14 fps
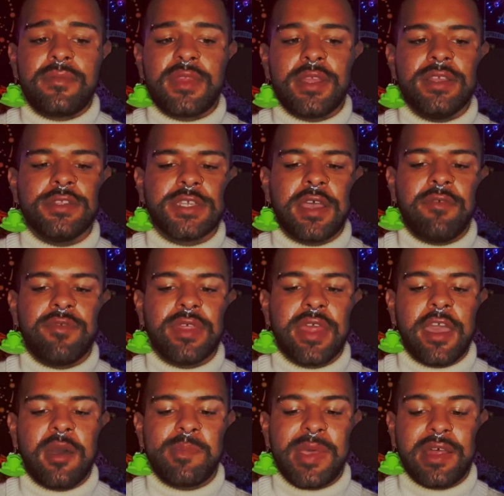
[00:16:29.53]
and to really
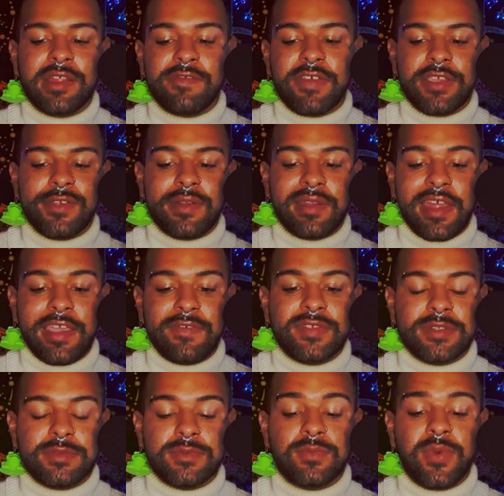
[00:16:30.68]
help elevate your life
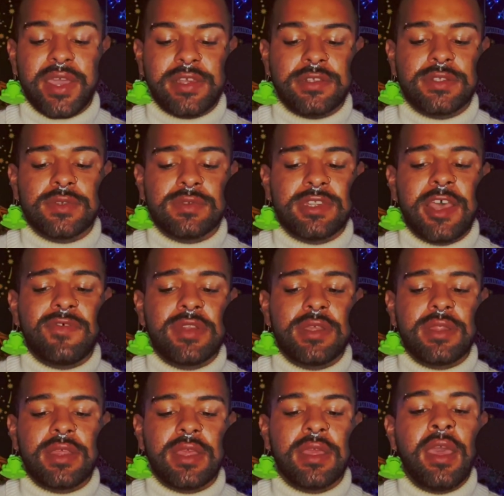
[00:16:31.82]
in ways. So
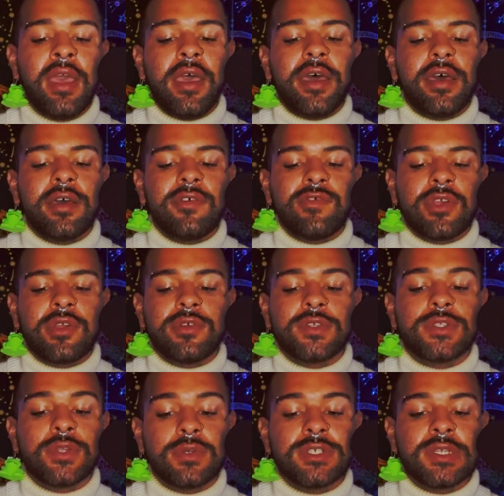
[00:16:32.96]
definitely, uh, Virgo,
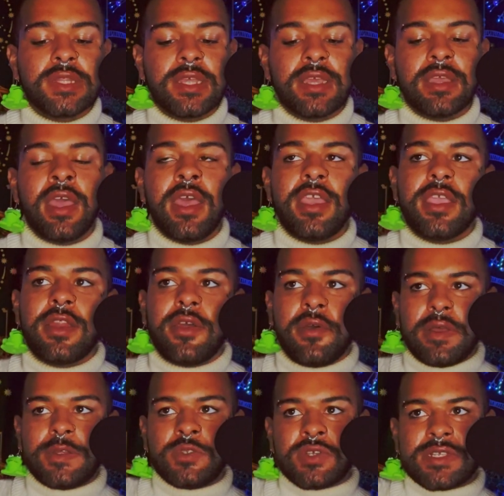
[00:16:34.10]
socially, you know,
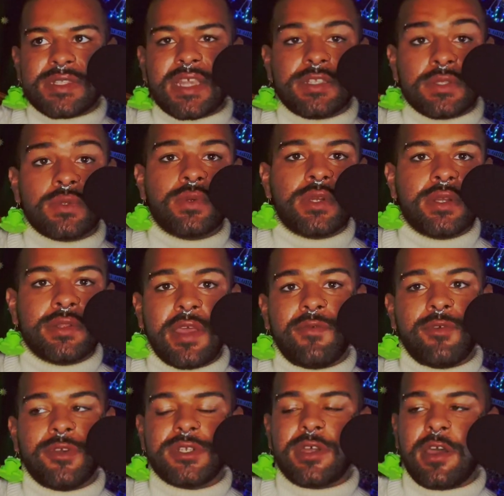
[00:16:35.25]
address that sore that we
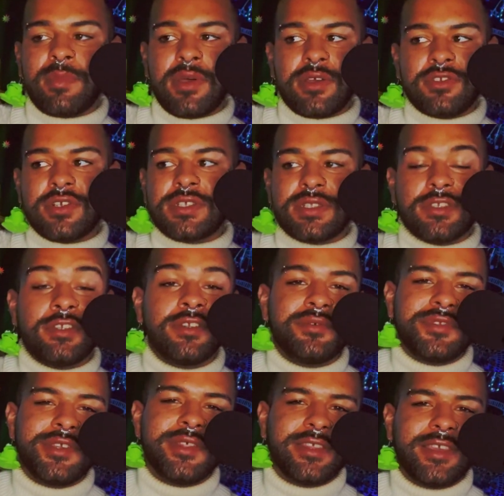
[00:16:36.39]
were talking about. Address, you know,
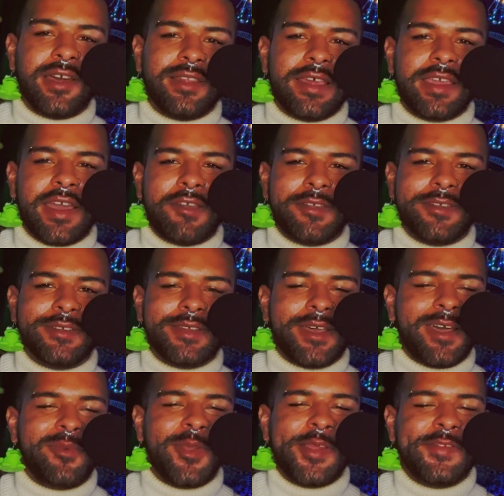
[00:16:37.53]
y- y'all like how I
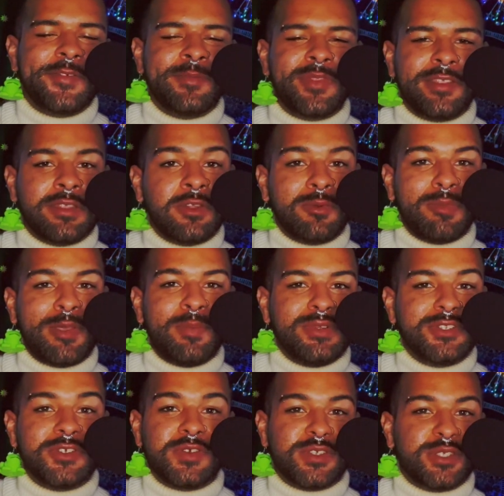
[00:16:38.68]
upgrade from the little pimple
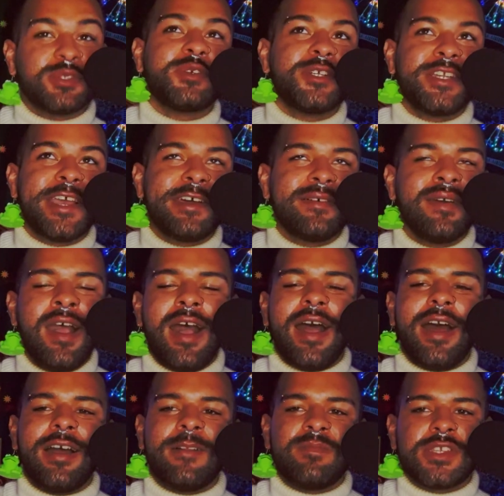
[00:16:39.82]
to a sore now.
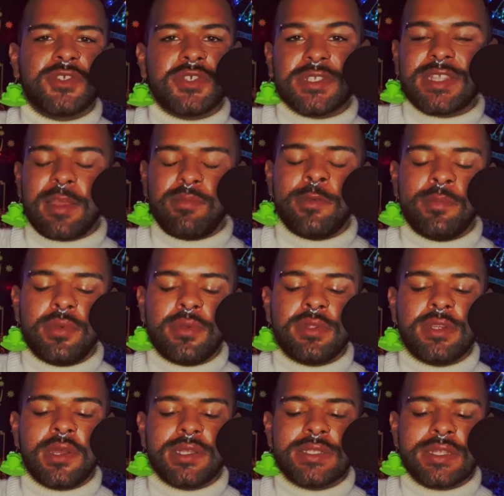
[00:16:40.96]
Um, address that pimple in
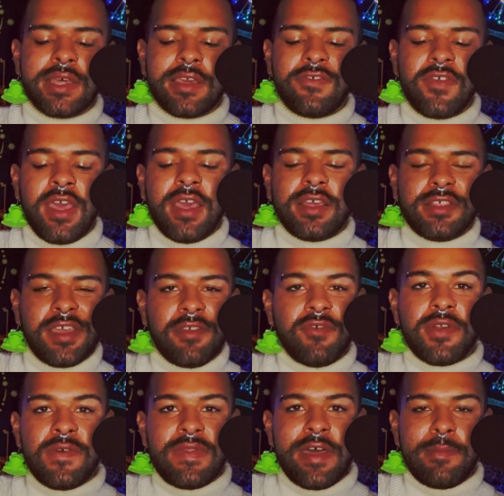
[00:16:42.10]
y'all's life. Get
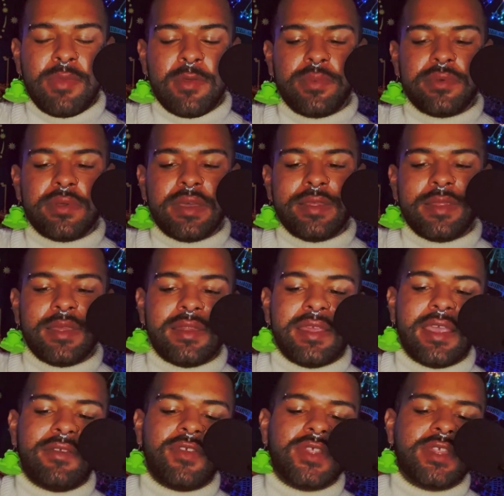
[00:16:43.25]
rid of that pimple, and then
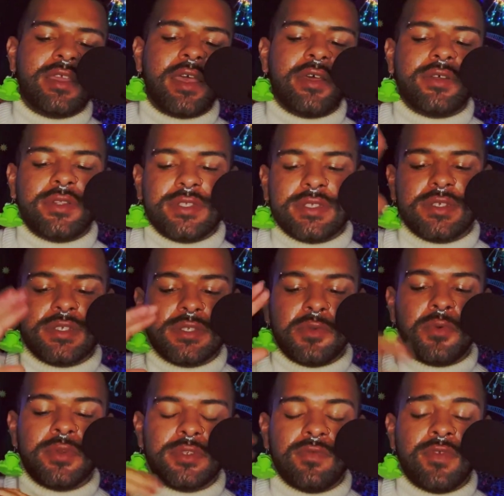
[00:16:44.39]
everything else is just
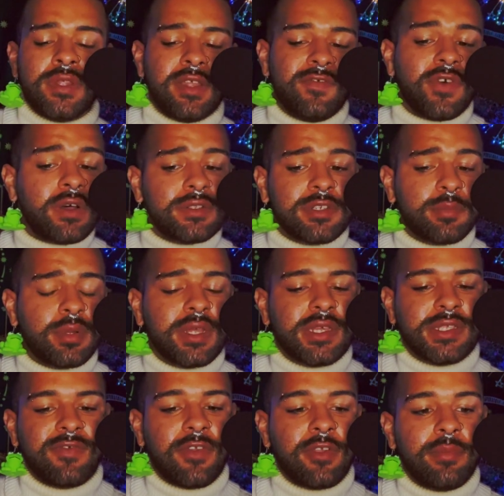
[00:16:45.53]
going to really fall into
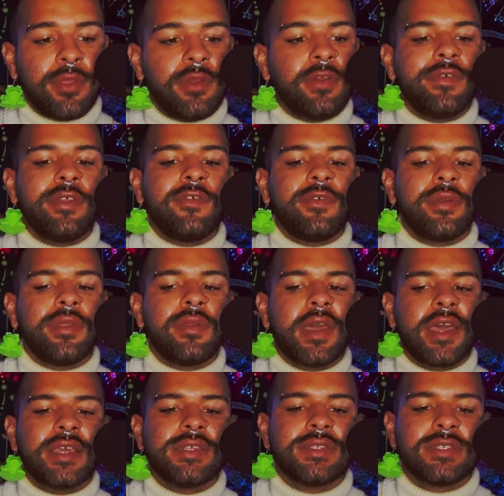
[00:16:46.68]
place very beautifully for you
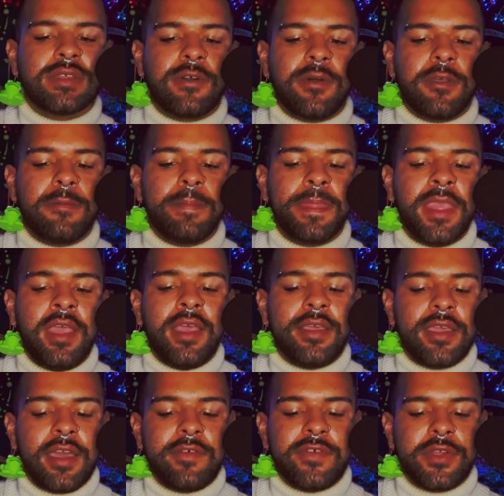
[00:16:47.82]
guys. So um,
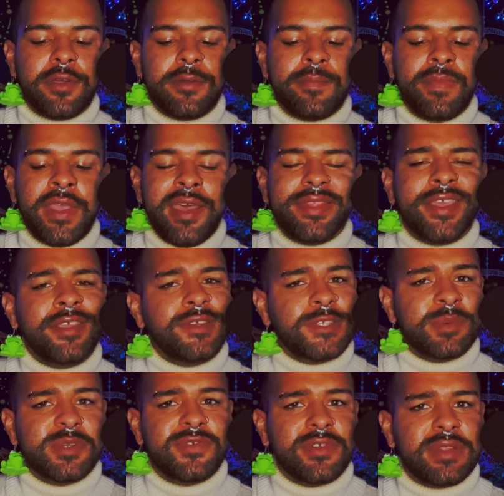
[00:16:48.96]
yeah, Virgo, thank you so
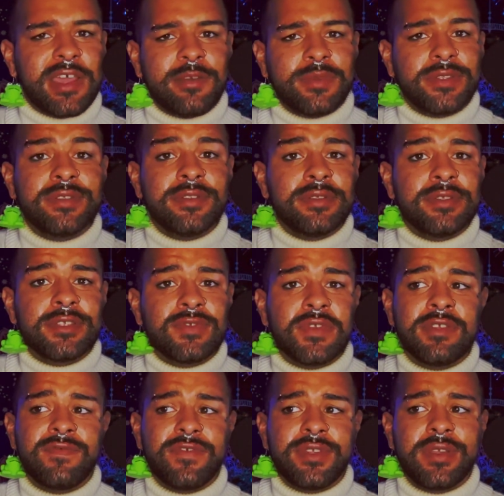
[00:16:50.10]
much for allowing me to do this
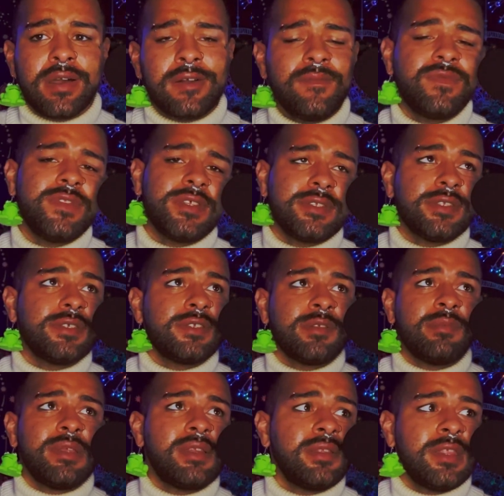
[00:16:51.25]
reading for y'all. This is
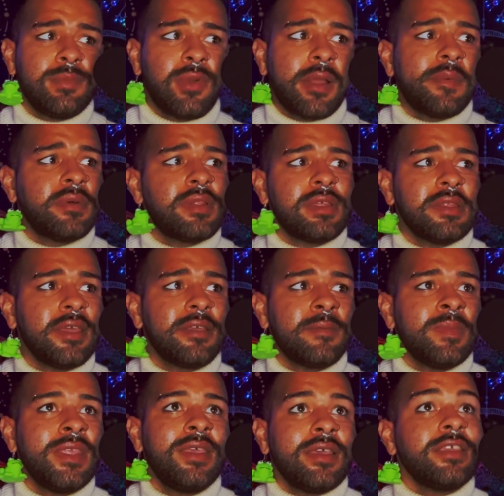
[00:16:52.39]
admittedly probably like,
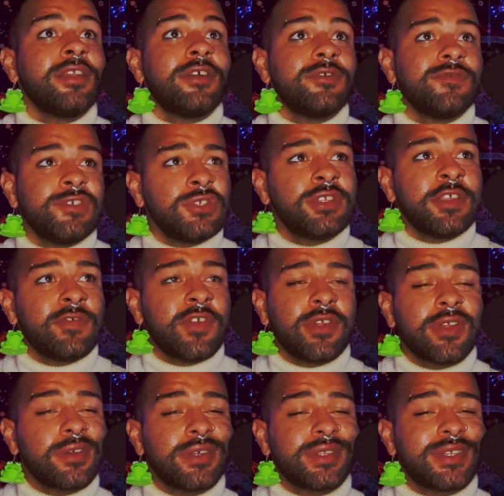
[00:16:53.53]
you know, usually
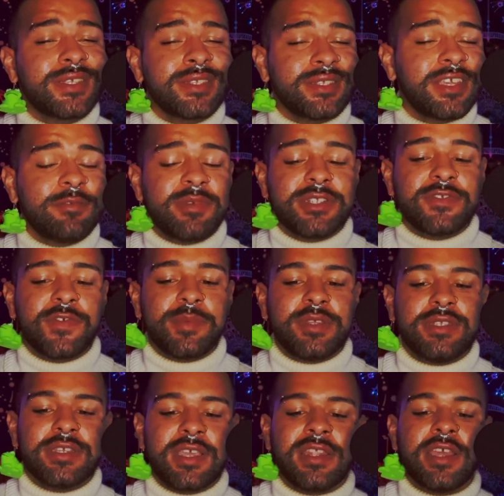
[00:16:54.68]
Virgo, it doesn't take much for me
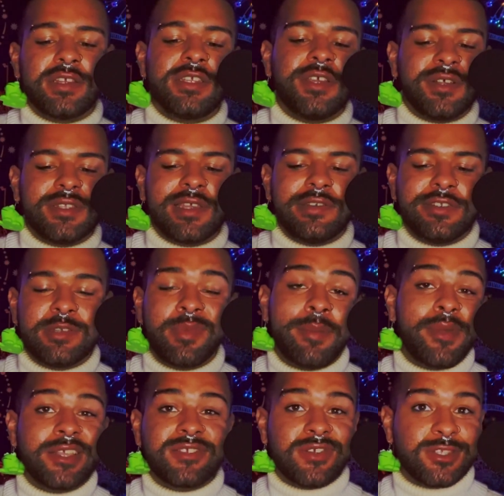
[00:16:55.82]
to connect to y'all's energy. My
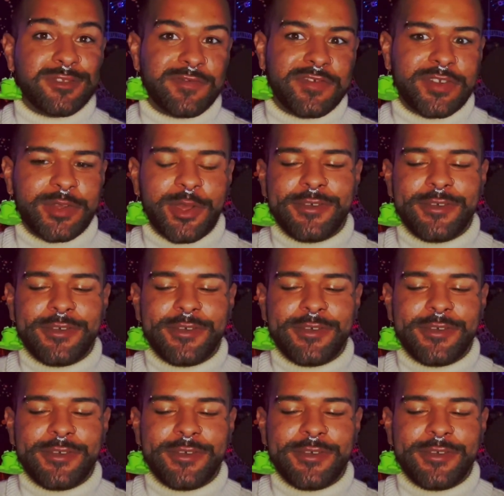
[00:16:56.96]
best friend's Virgo,